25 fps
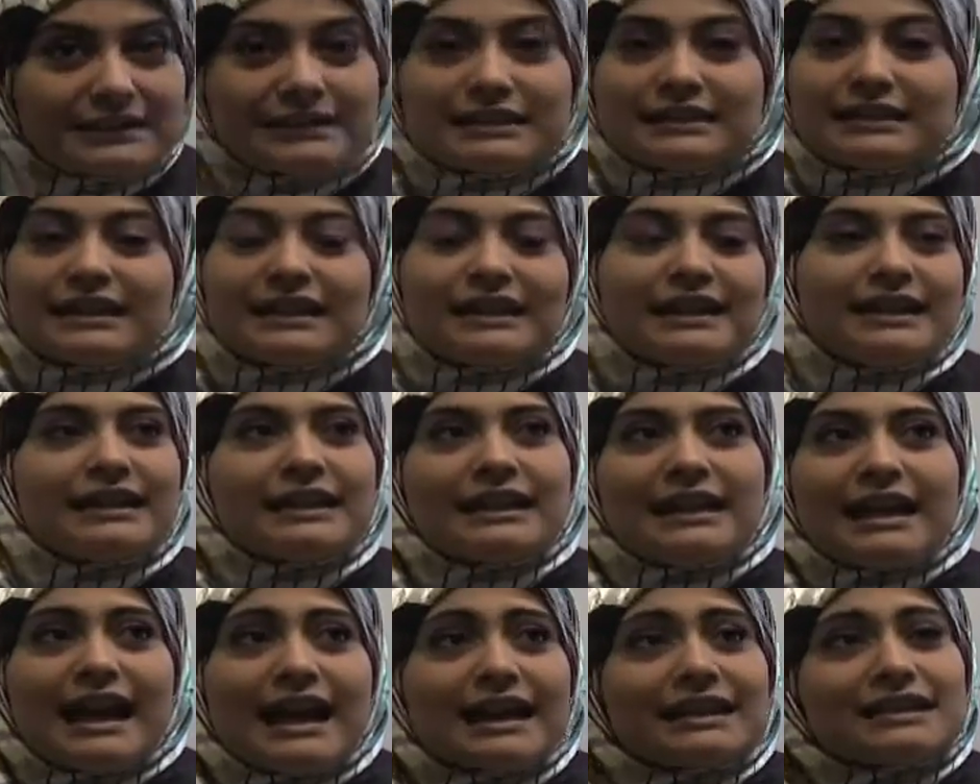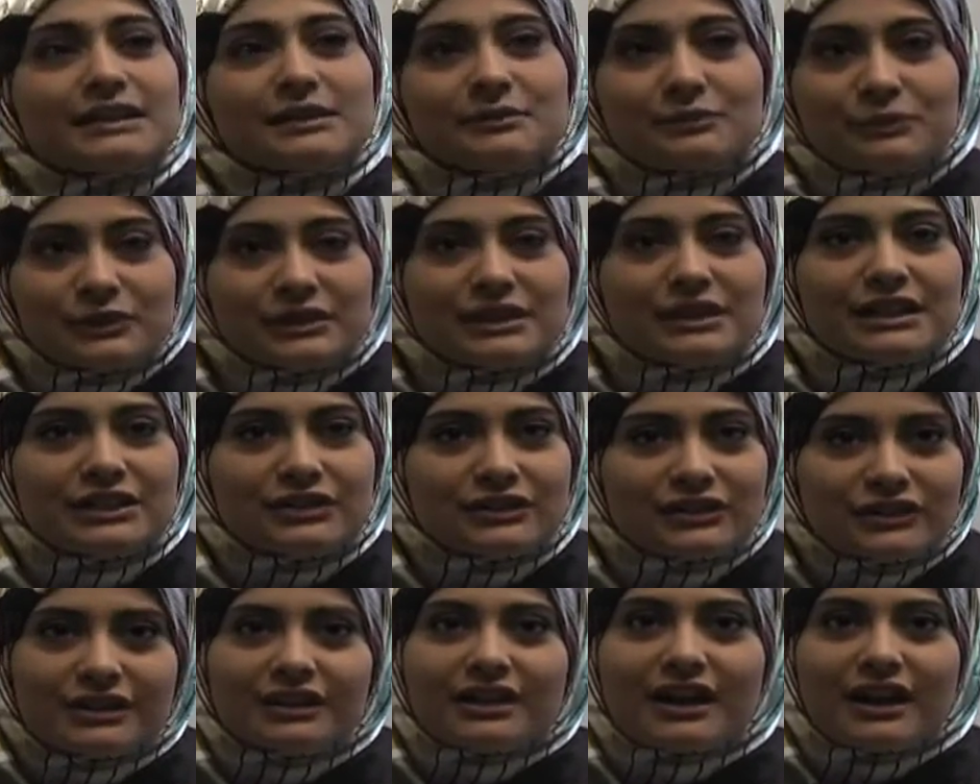And I had some really
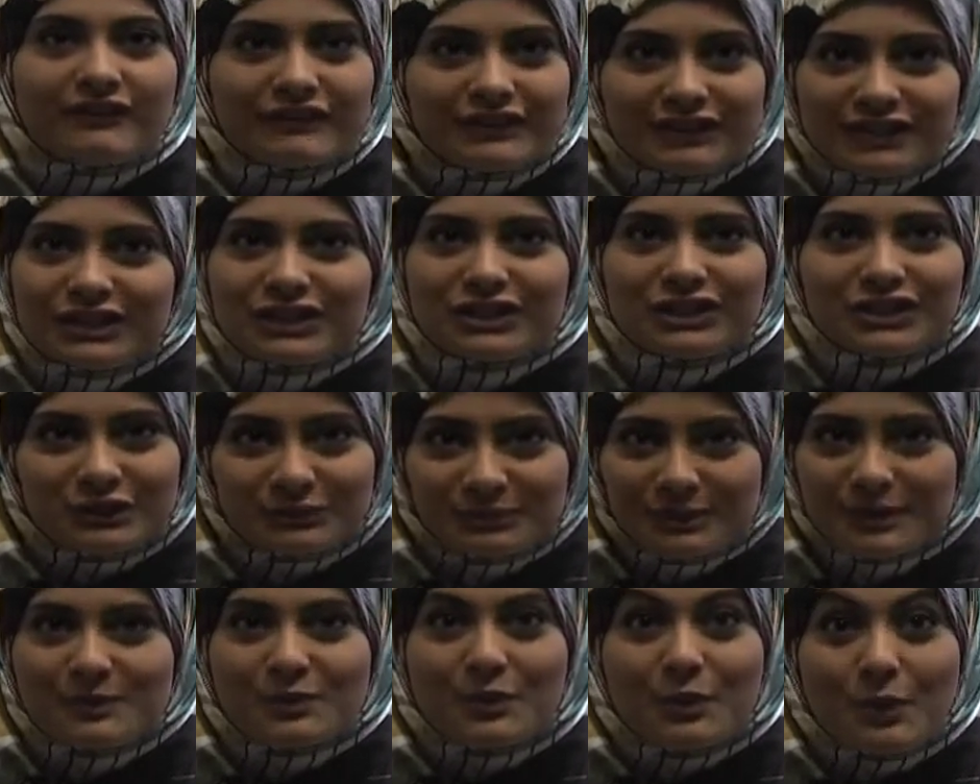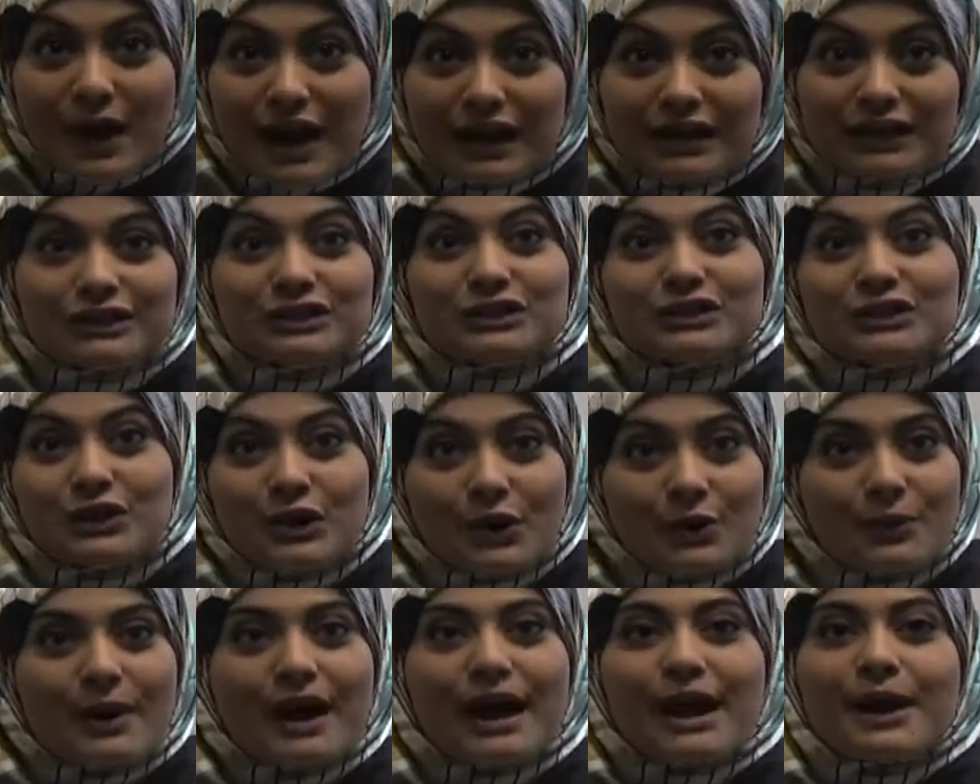interesting conversations with people wanting to
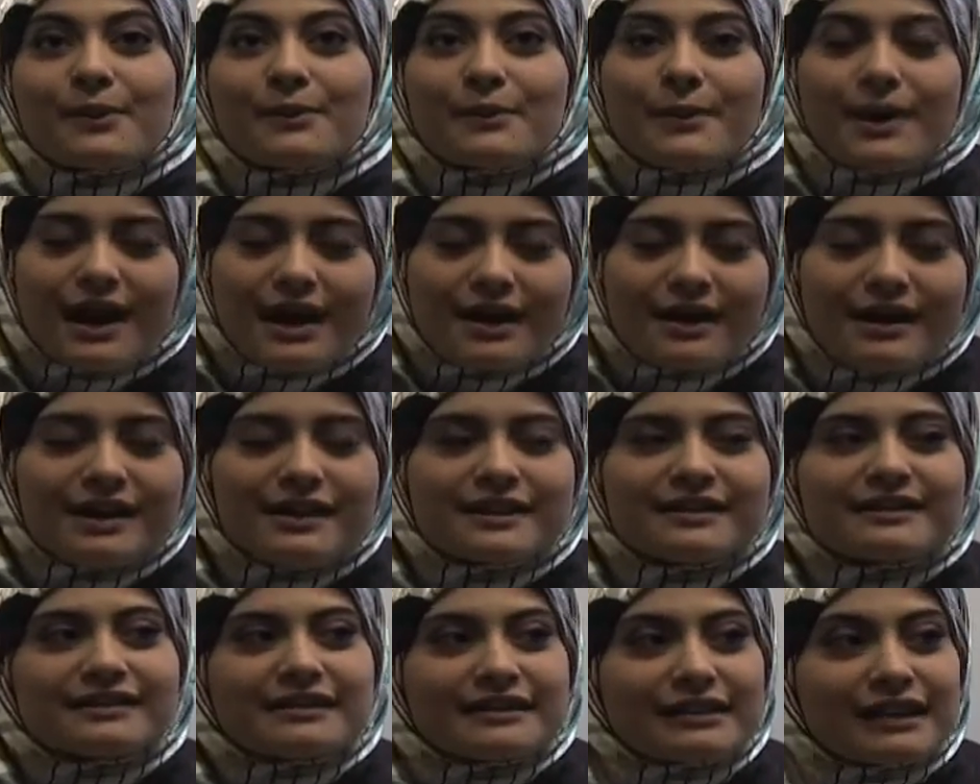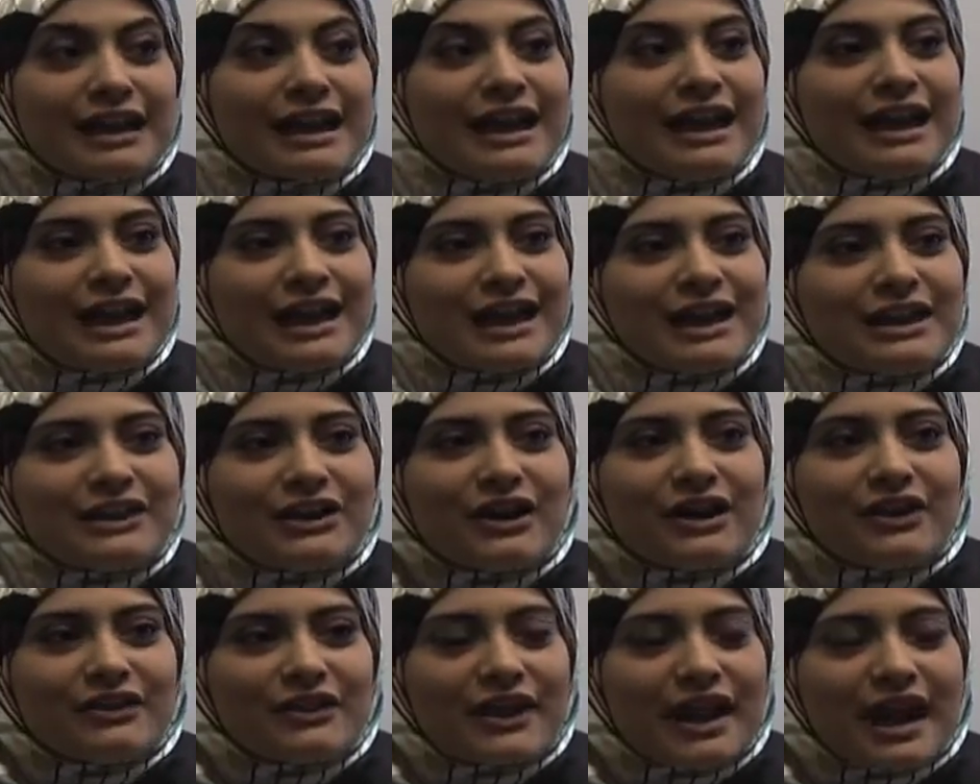know why I wear it and
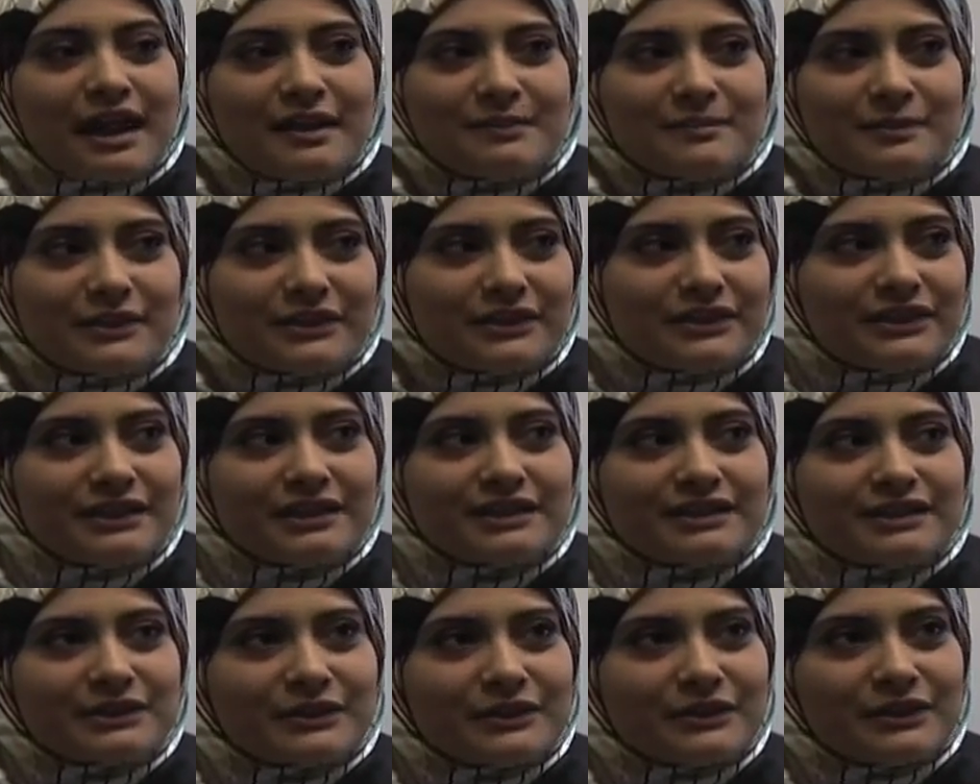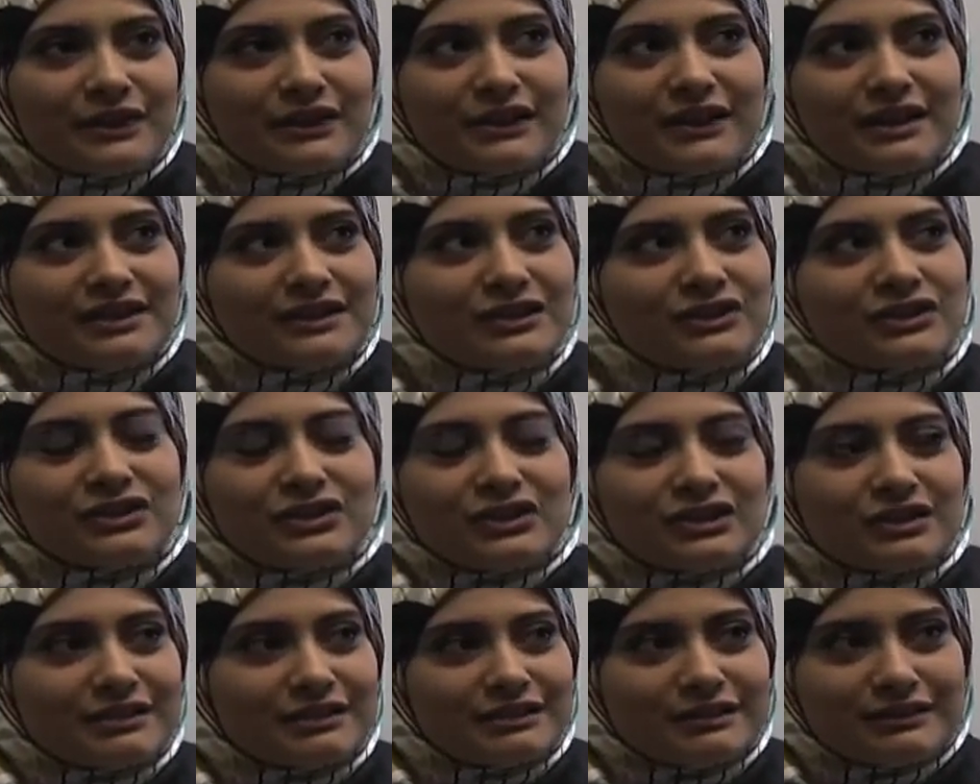all that. But this
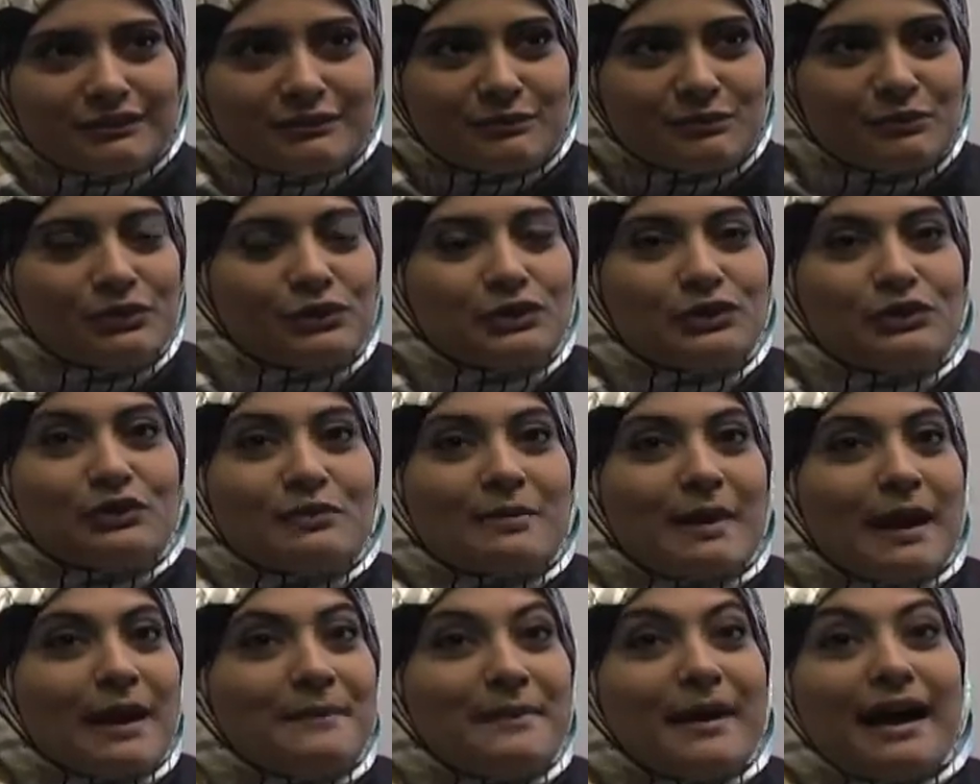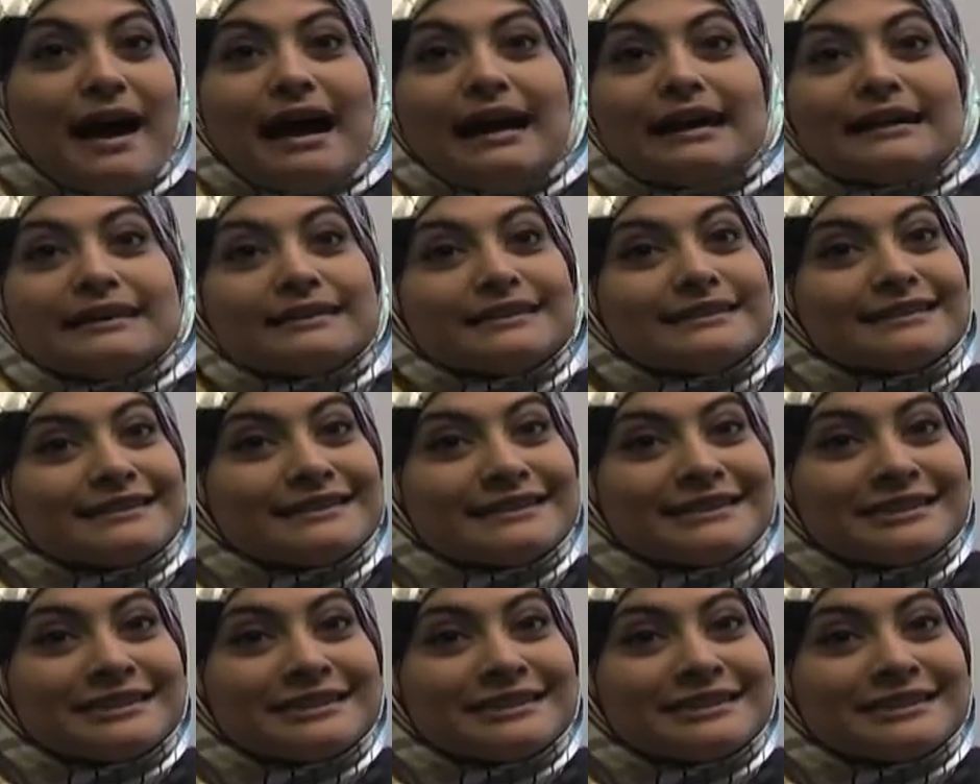just blew my mind.